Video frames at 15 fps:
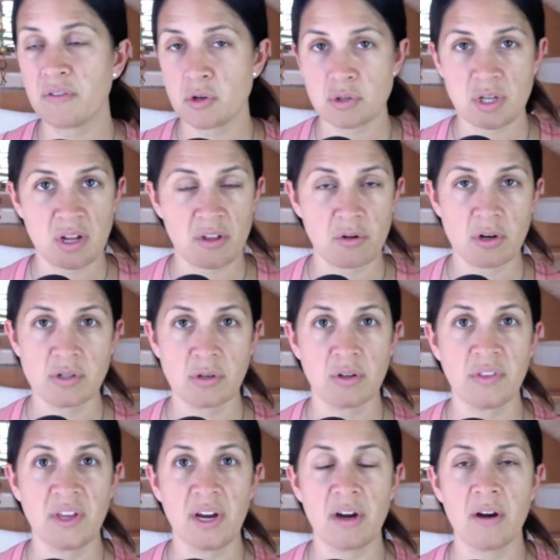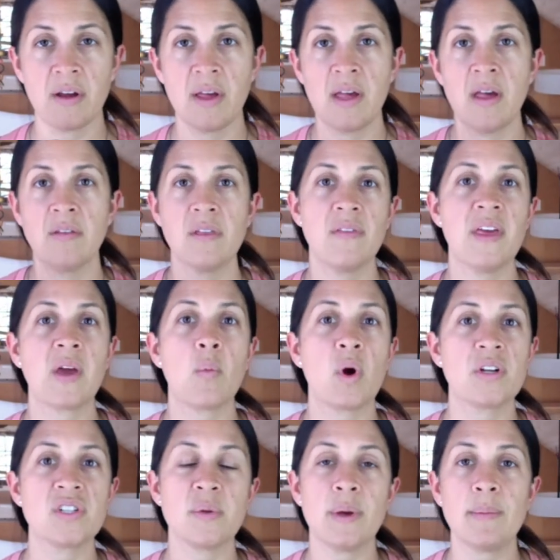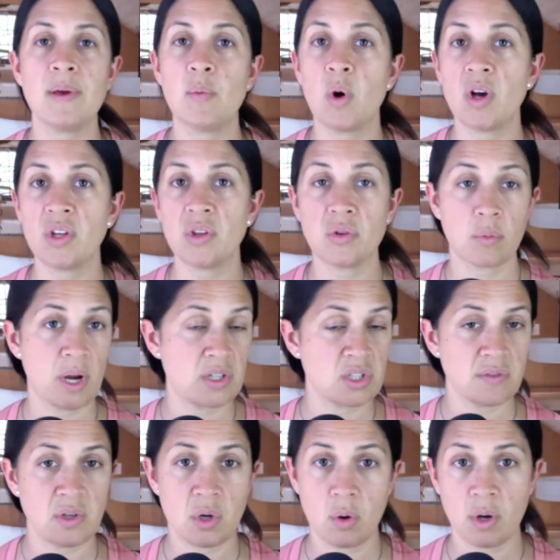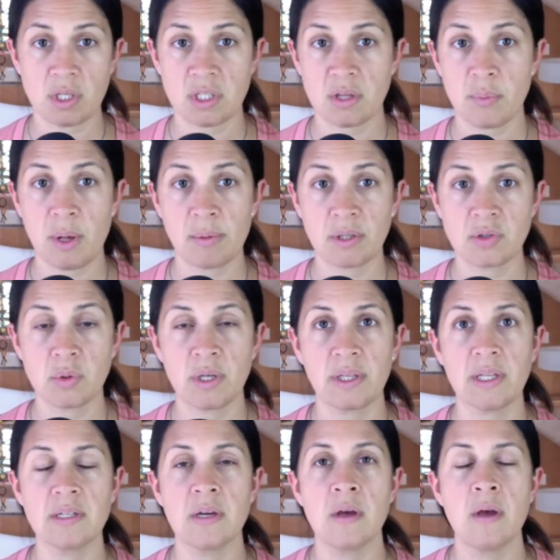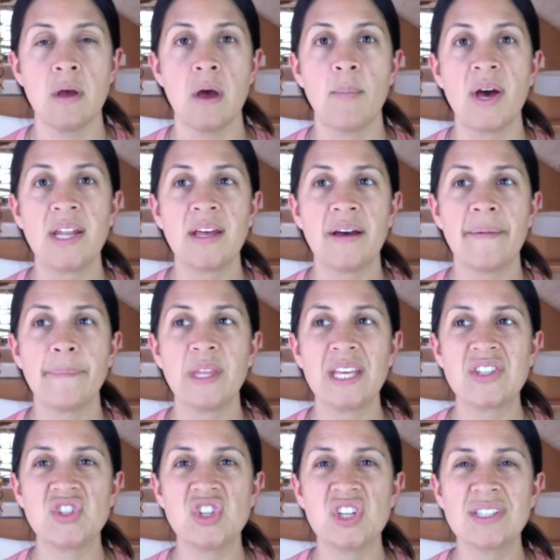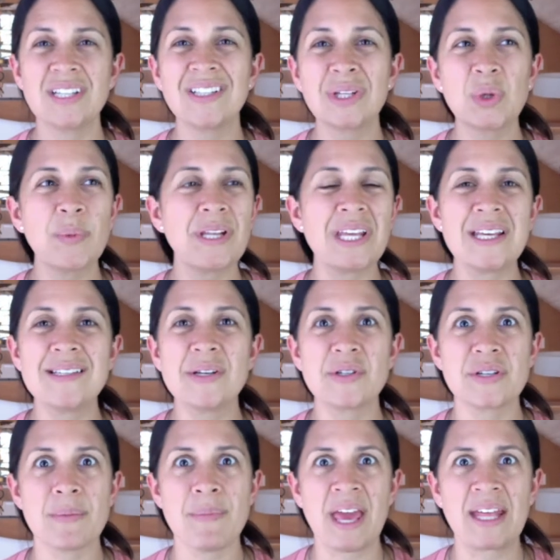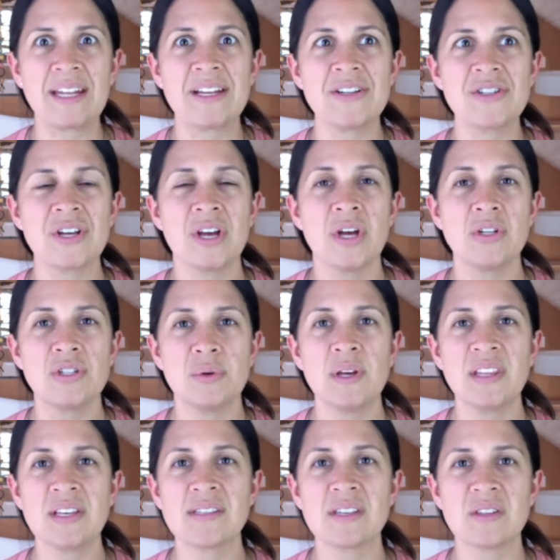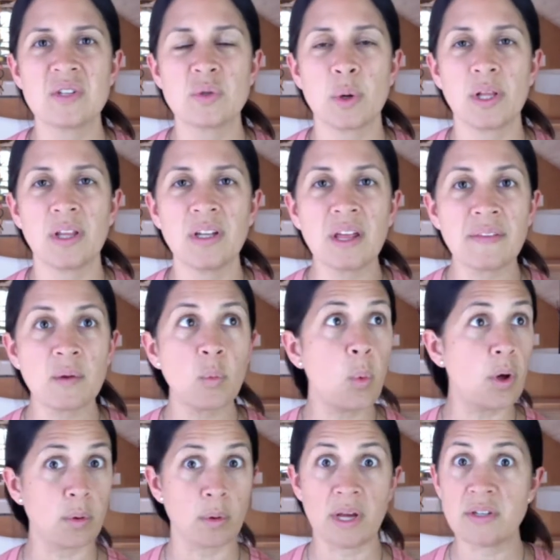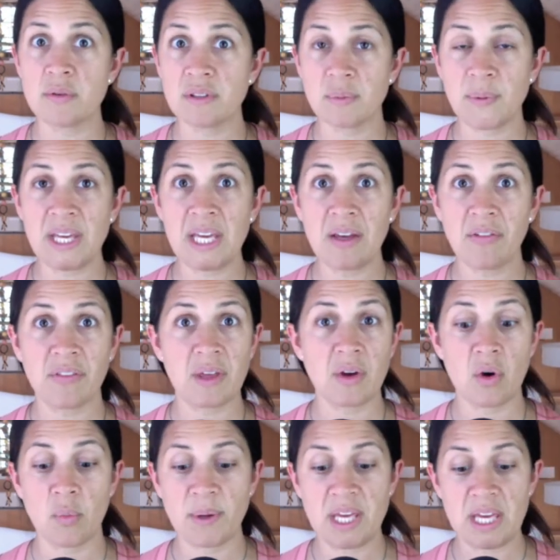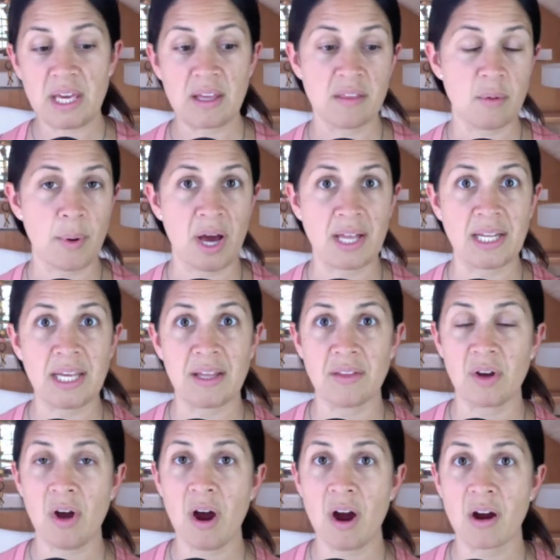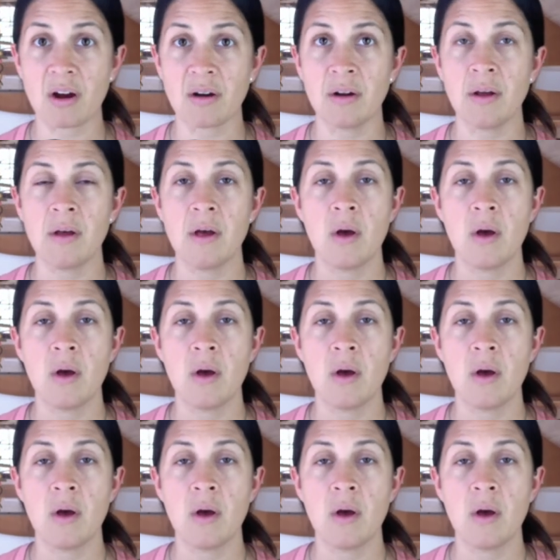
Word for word: And if there's another adult there, then they can watch the baby while you, the rest of you go into the public toilet. But um, it's just a little bit easier to manage doing this in the toilet. And then what do I do with the pee if they go pee in the potty in the car?